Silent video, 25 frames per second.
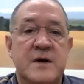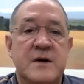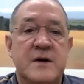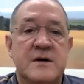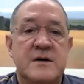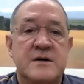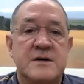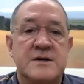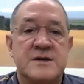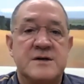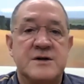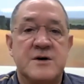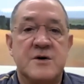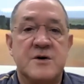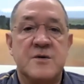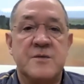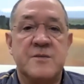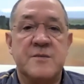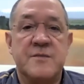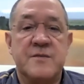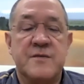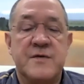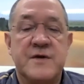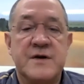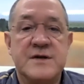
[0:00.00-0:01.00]

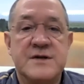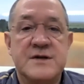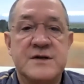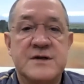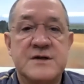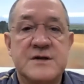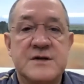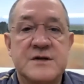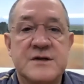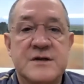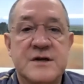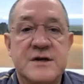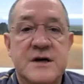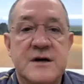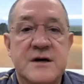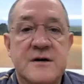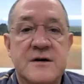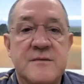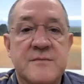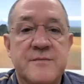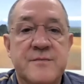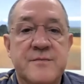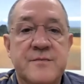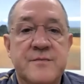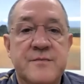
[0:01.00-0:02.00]
So this is
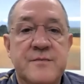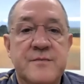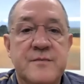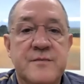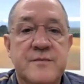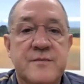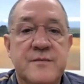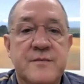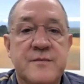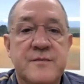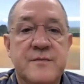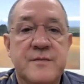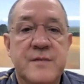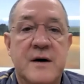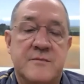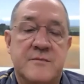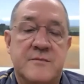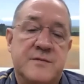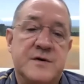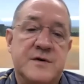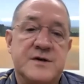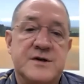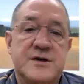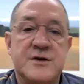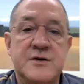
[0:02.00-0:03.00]
uh, uh,
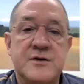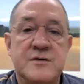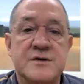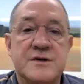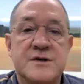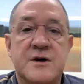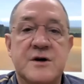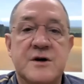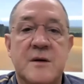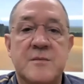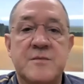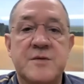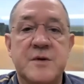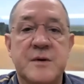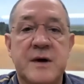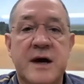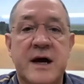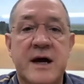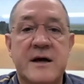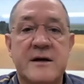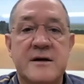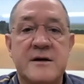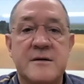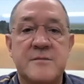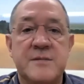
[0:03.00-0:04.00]
this year is
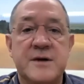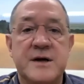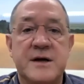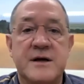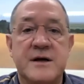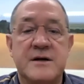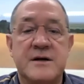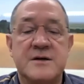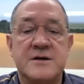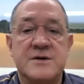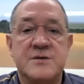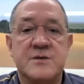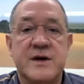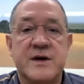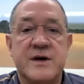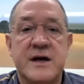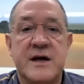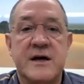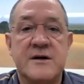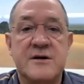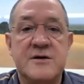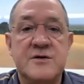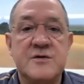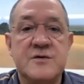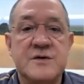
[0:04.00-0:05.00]
complicated because we
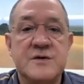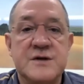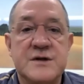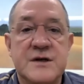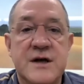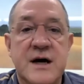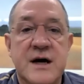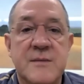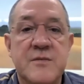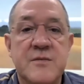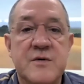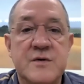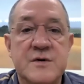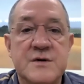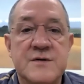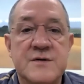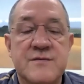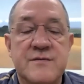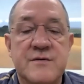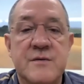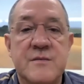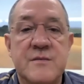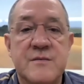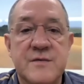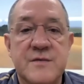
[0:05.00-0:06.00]
can't use samples
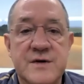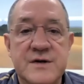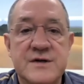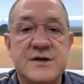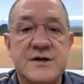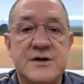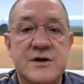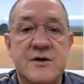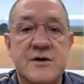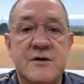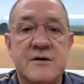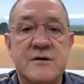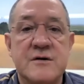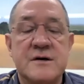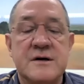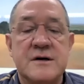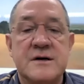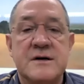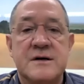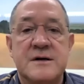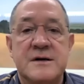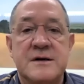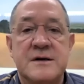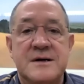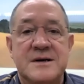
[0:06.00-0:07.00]
from this year
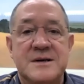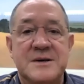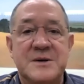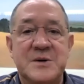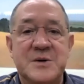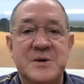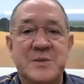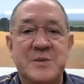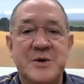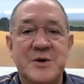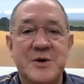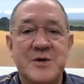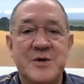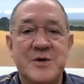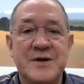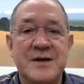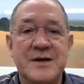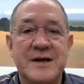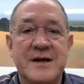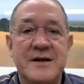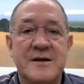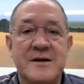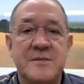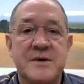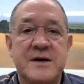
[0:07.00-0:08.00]
to build the
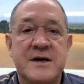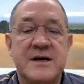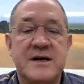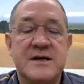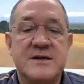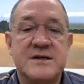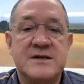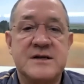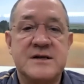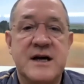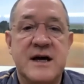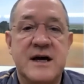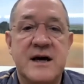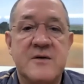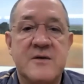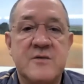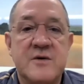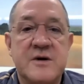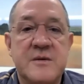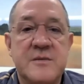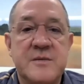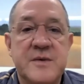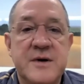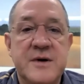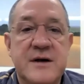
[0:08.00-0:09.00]
database, can
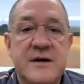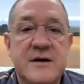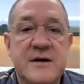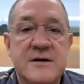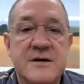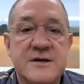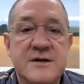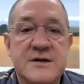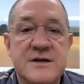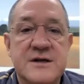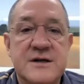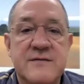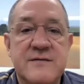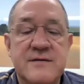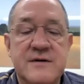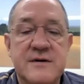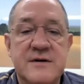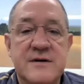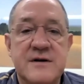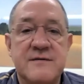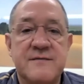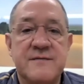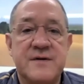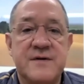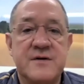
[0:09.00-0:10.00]
we? Because
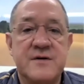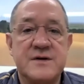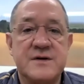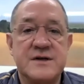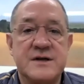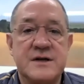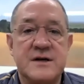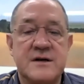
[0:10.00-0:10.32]
even if there's